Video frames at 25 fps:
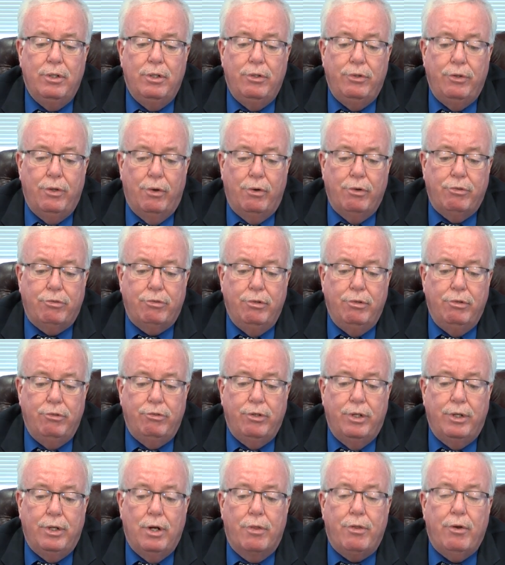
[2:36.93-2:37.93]
nurses,
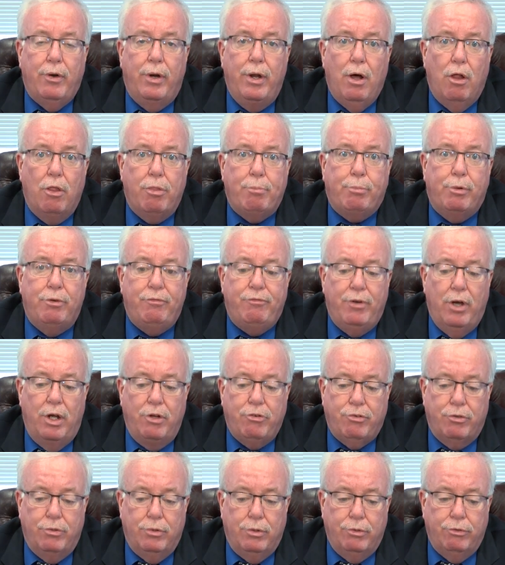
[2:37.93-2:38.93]
and other health
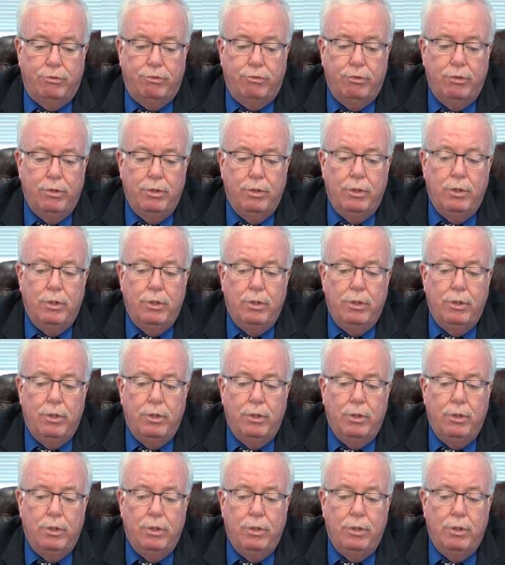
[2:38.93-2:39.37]
professionals